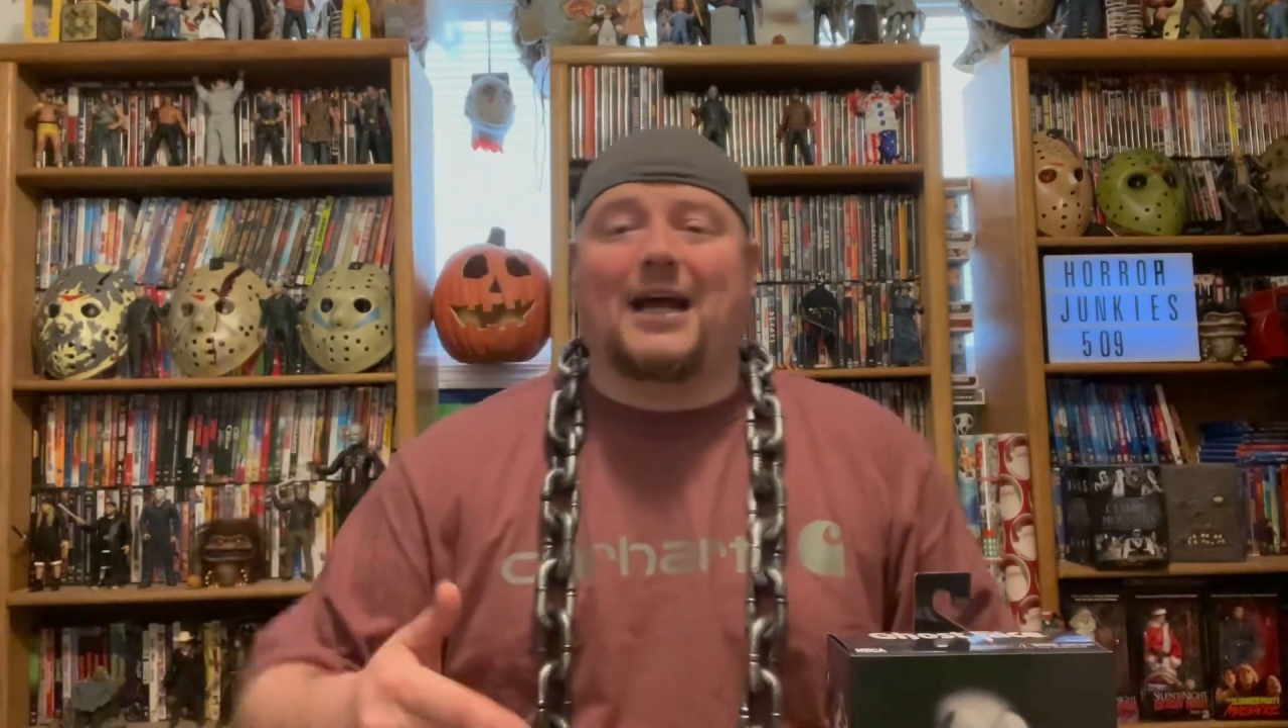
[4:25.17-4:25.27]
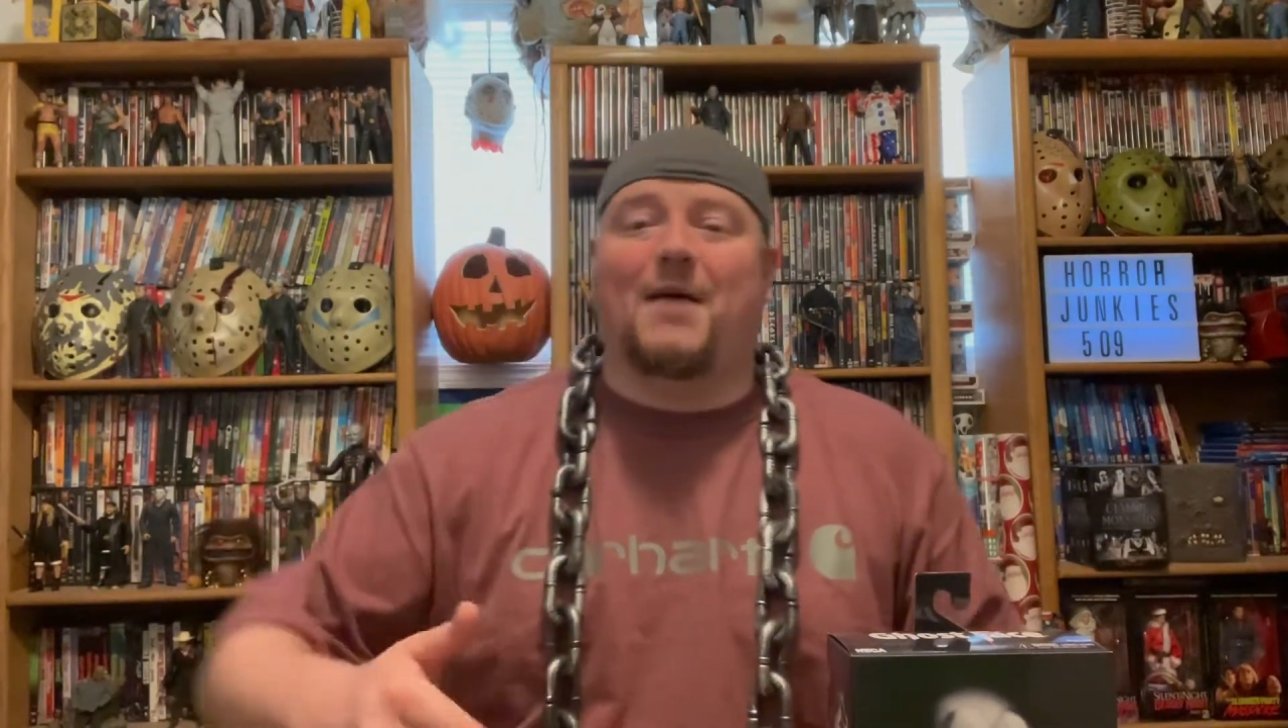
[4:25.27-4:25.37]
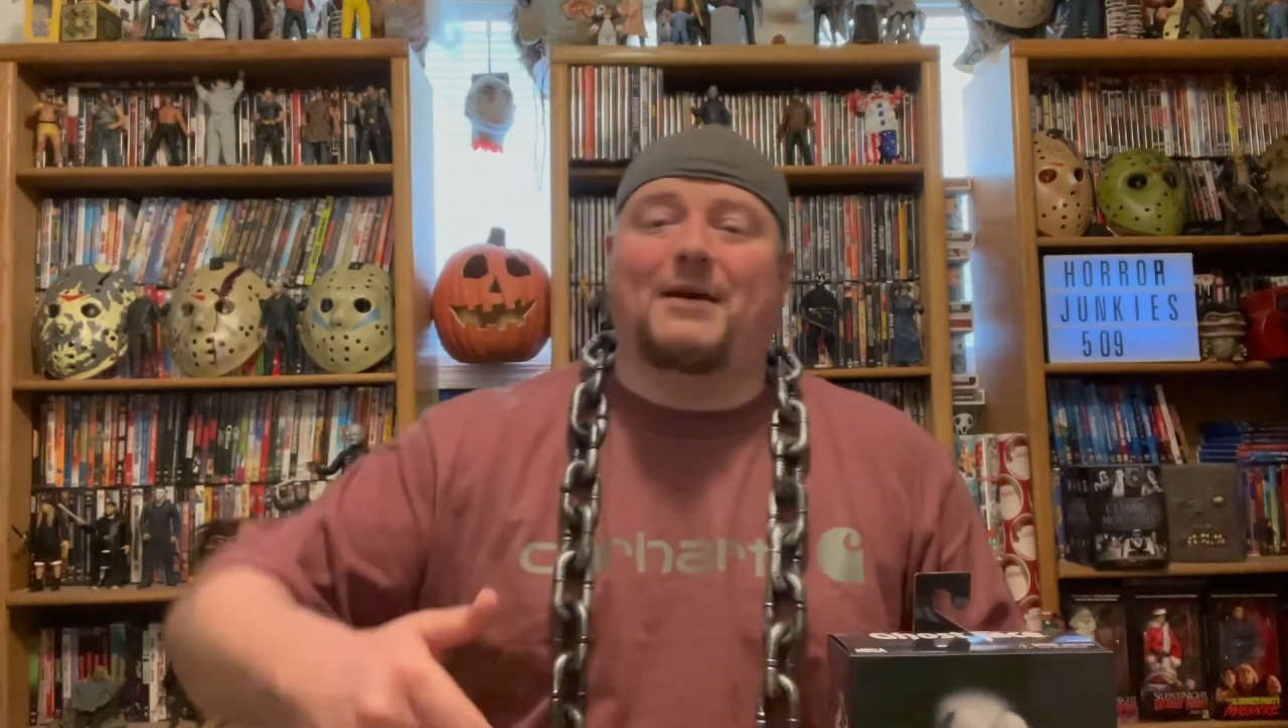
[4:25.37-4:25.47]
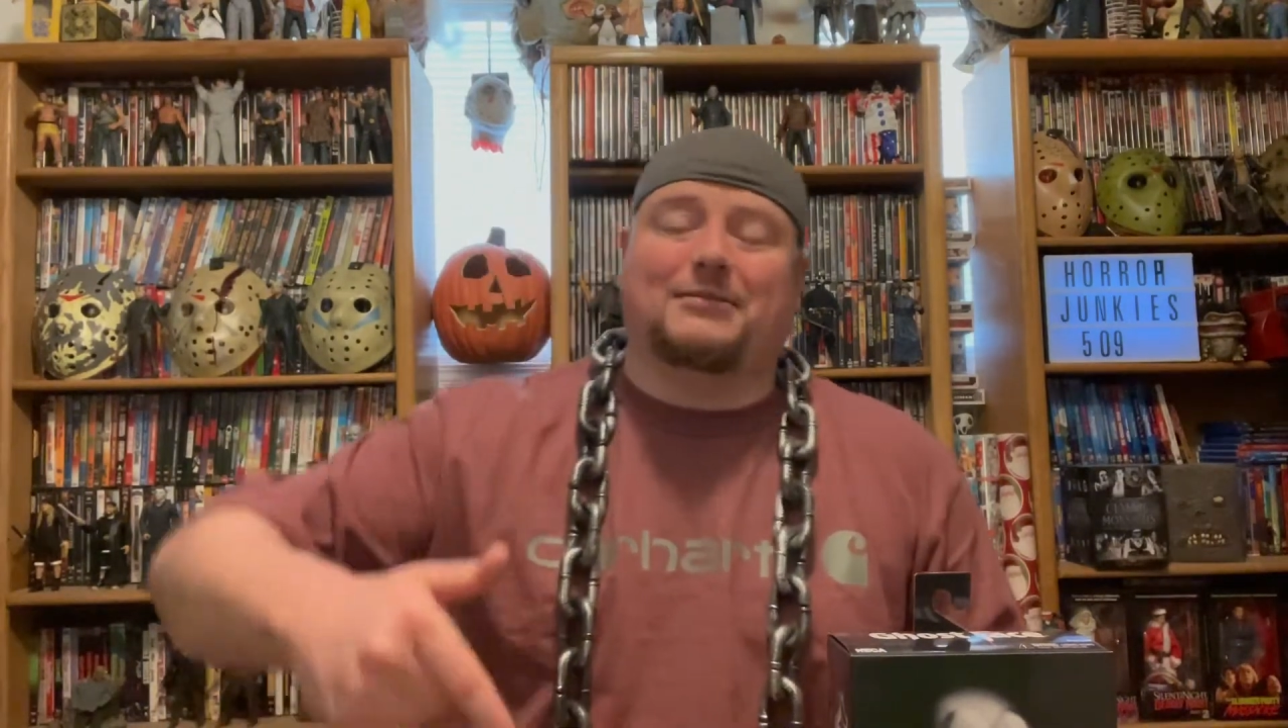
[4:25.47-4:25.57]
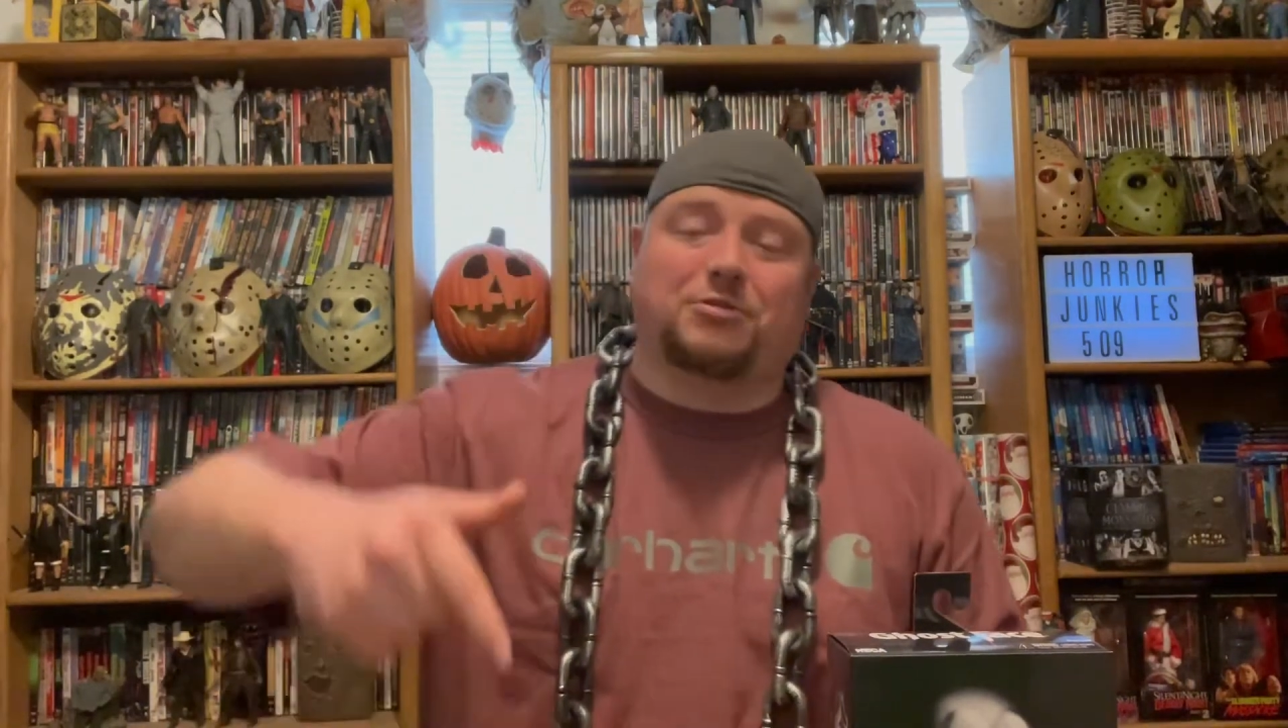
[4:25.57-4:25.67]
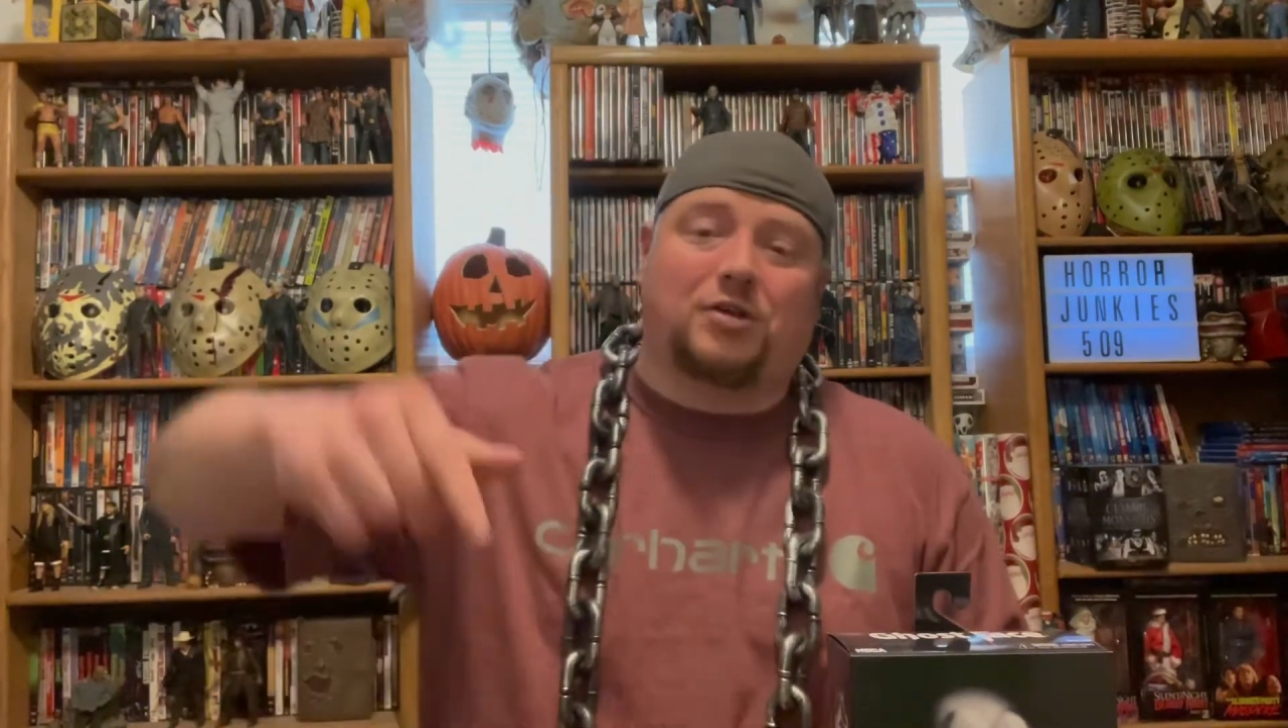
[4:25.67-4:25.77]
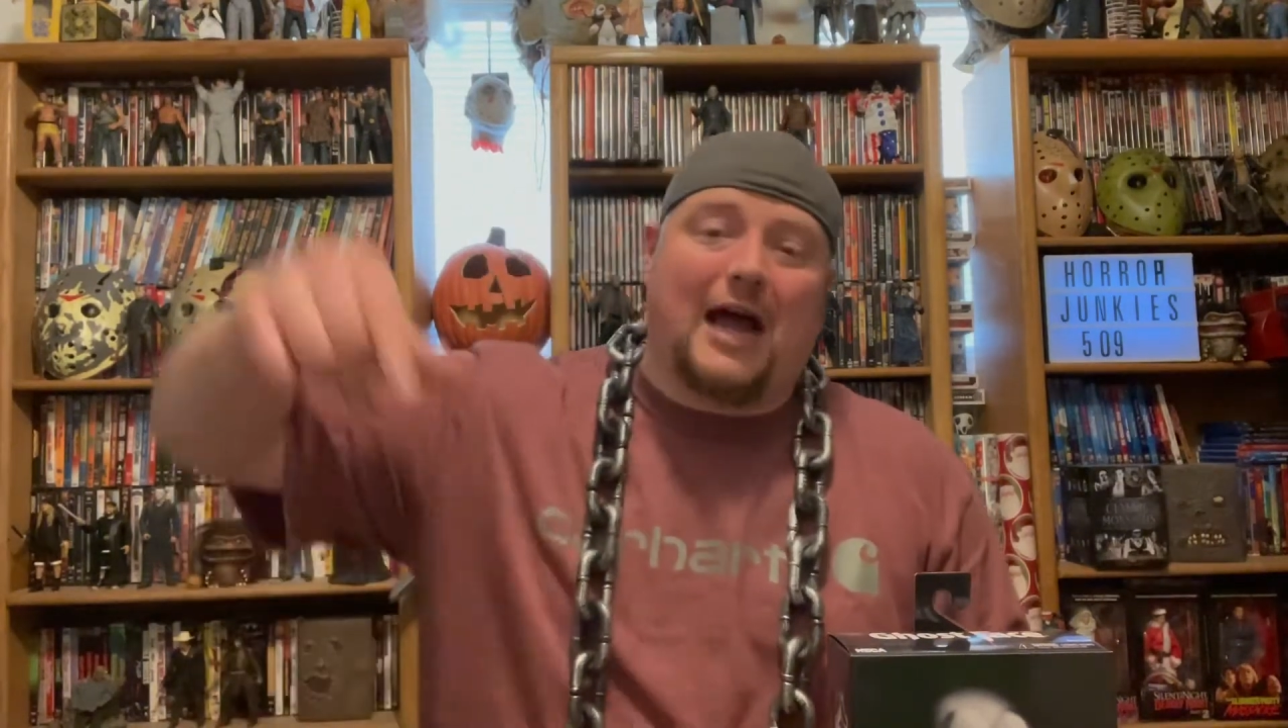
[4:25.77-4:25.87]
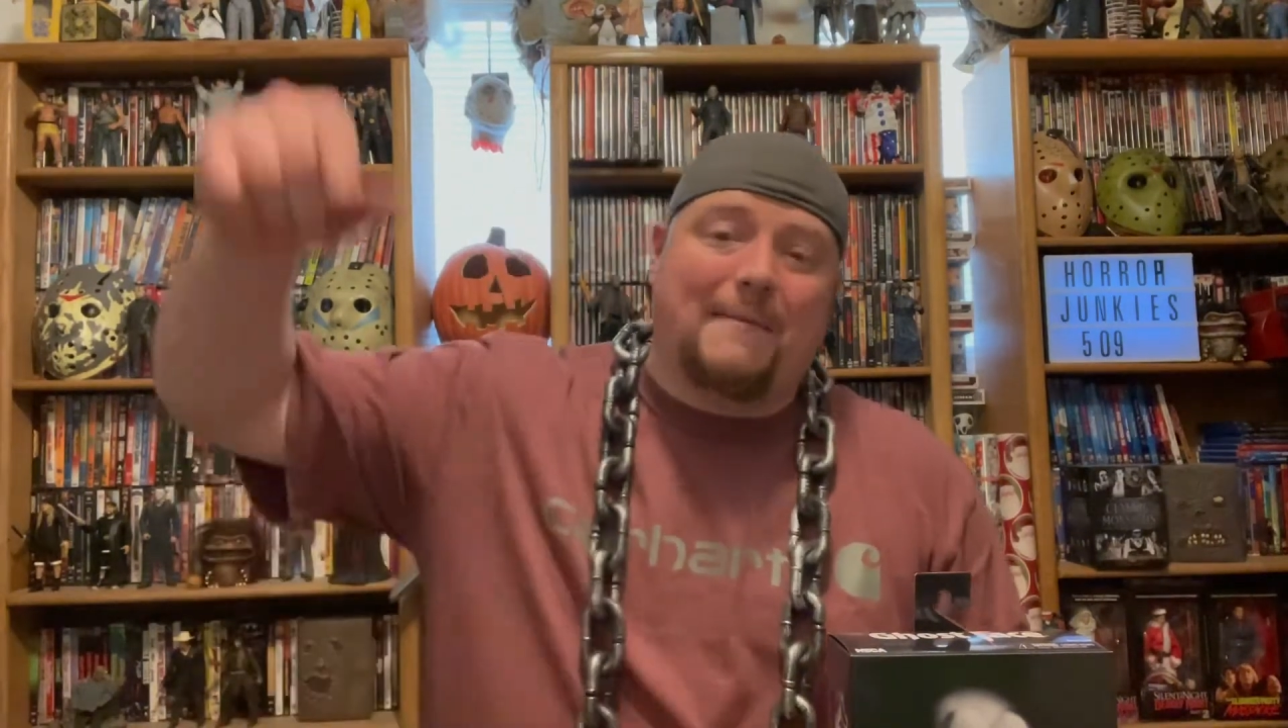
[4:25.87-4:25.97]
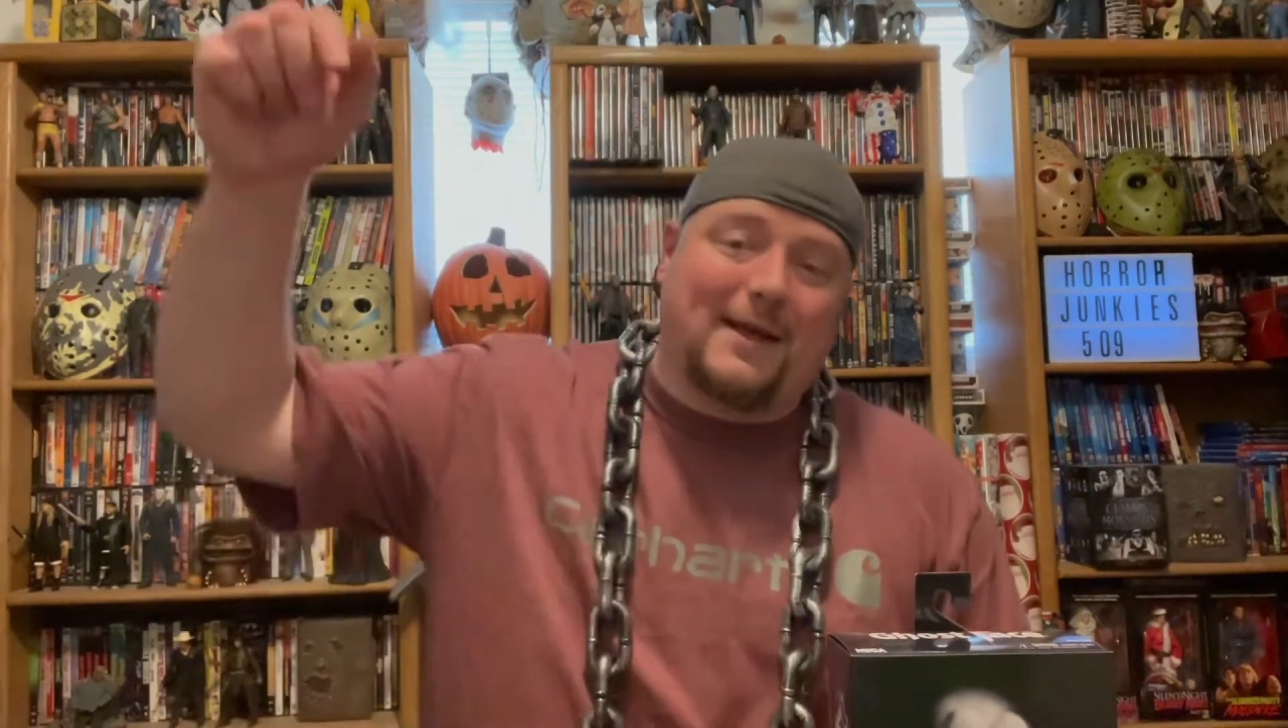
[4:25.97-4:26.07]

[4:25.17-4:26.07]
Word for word: comment, subscribe,